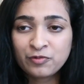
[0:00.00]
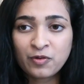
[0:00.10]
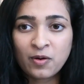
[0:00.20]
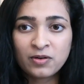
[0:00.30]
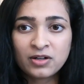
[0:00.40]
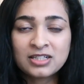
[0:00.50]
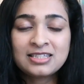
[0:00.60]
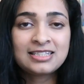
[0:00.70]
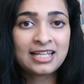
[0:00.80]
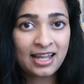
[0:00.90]
for a
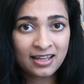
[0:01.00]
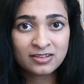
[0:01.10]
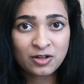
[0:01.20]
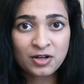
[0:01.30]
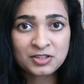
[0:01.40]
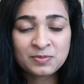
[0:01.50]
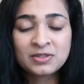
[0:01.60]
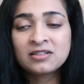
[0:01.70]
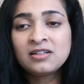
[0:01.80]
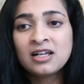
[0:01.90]
stay in the
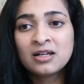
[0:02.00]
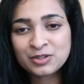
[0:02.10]
hospital.